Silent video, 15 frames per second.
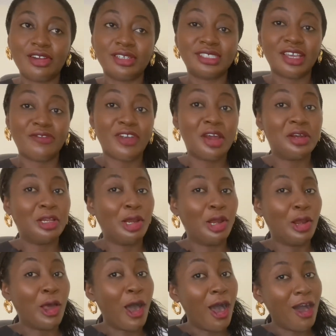is a very
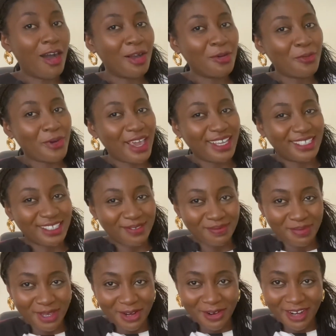long waiting
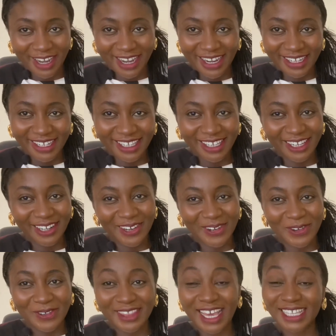period.
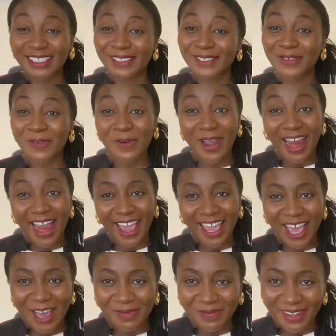That's where I
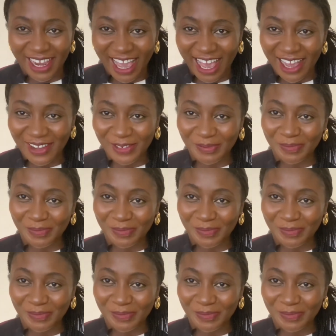am now.